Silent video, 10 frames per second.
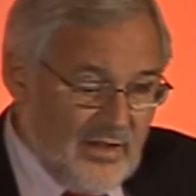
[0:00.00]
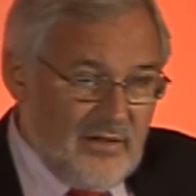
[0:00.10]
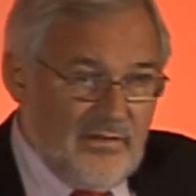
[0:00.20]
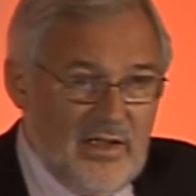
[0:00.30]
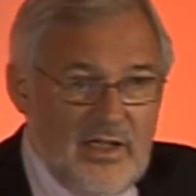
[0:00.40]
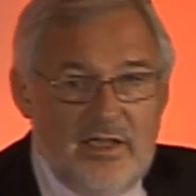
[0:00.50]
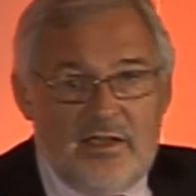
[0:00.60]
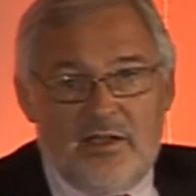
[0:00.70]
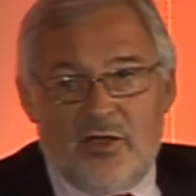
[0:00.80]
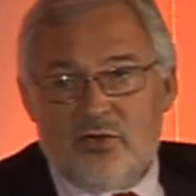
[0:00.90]
The need in
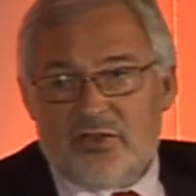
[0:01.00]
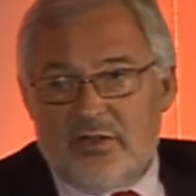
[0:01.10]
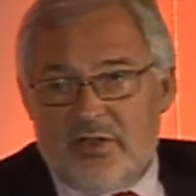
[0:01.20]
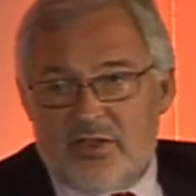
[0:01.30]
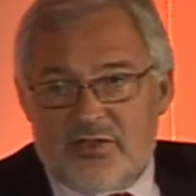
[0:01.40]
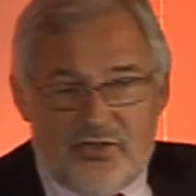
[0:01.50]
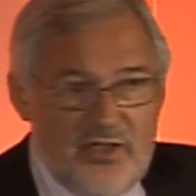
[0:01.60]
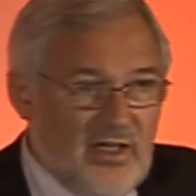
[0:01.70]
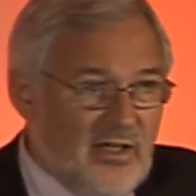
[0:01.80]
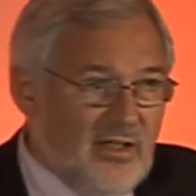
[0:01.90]
the auto
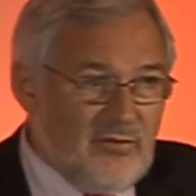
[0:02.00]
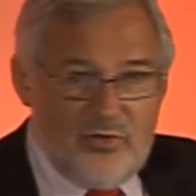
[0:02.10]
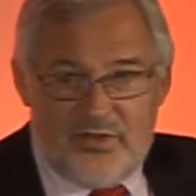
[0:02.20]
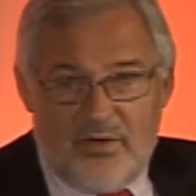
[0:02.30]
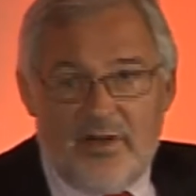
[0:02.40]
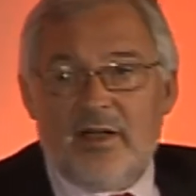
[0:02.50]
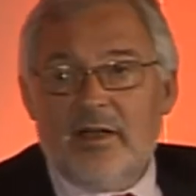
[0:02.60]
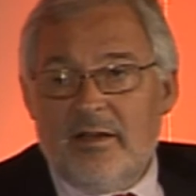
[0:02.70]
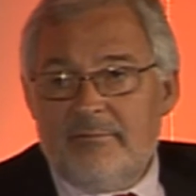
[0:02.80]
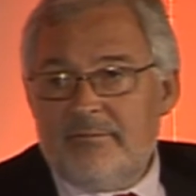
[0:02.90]
industry was very clear.